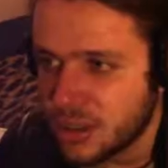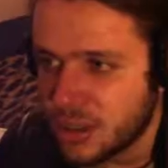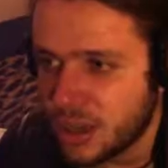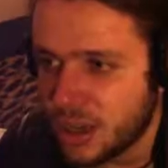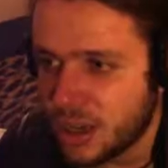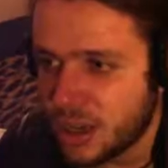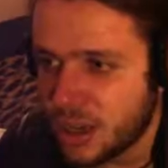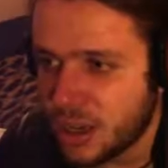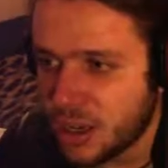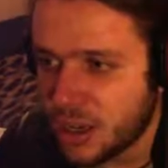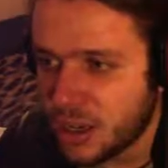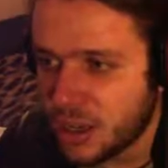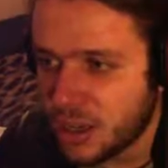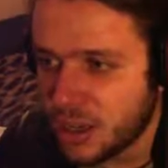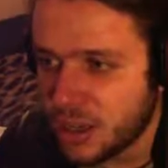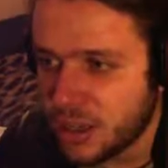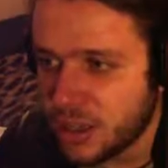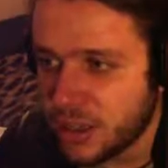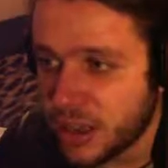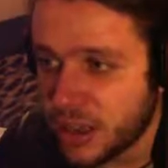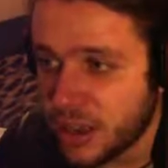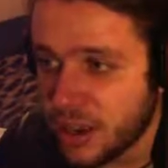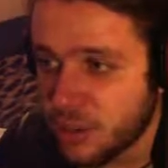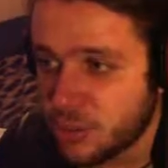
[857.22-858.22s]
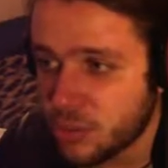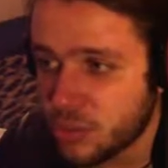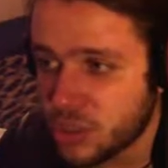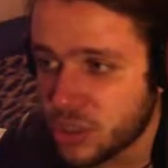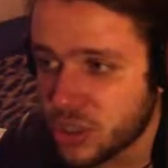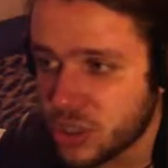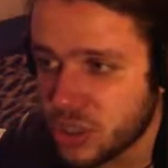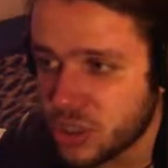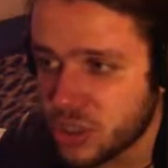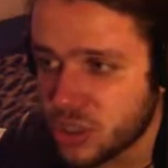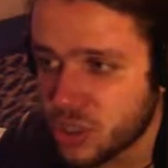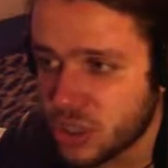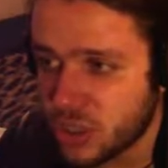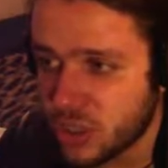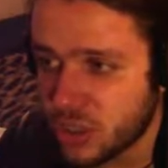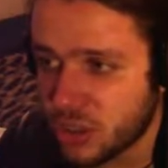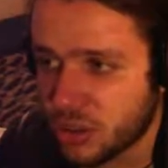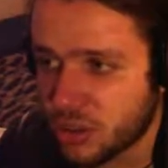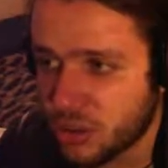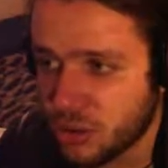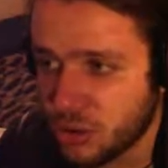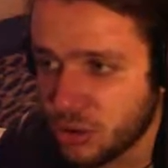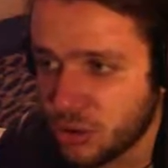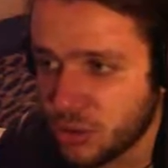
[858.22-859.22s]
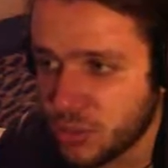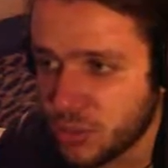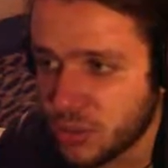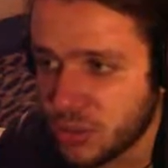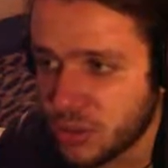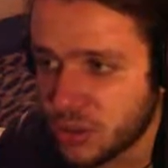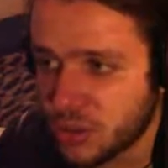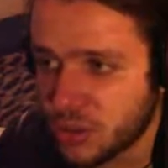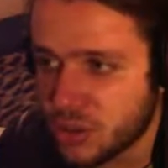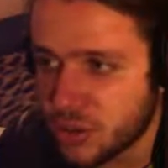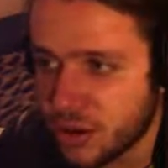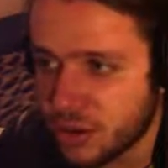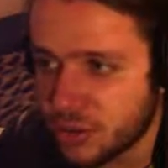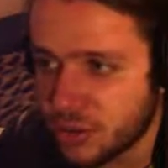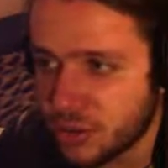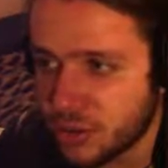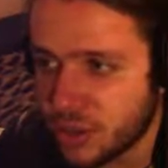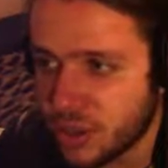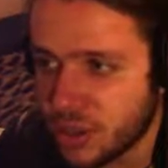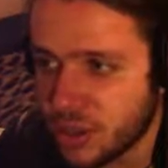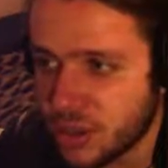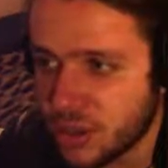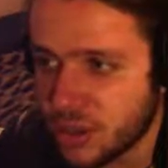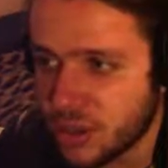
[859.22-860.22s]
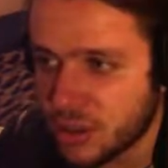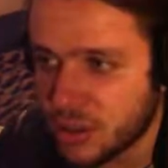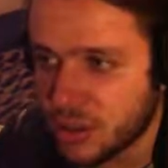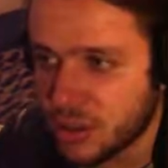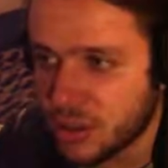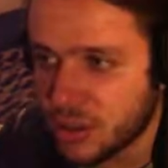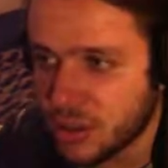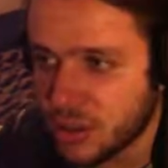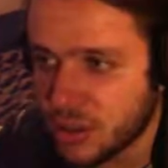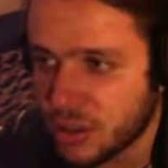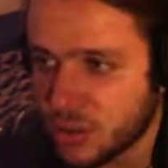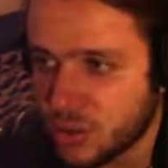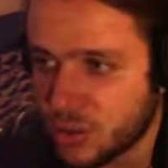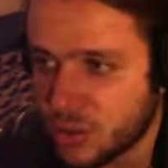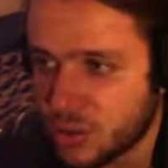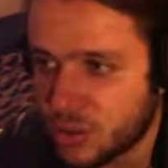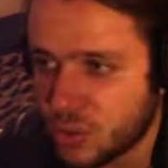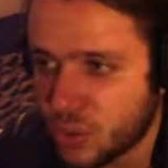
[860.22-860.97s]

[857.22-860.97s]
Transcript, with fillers: Uh, yeah, I'm generally going to be trying to get the